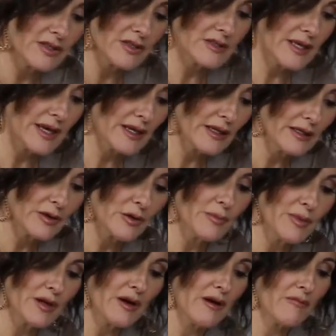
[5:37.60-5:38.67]
just add a little
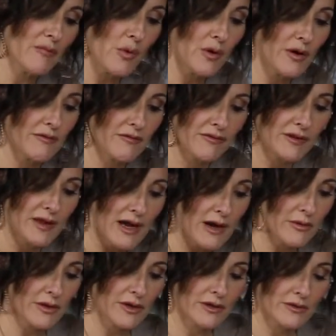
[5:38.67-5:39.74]
bit of more
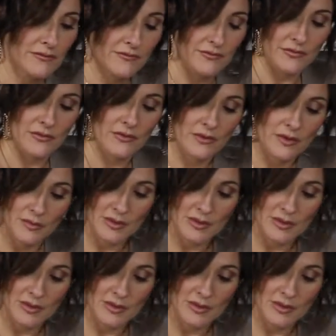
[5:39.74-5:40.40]
flour, the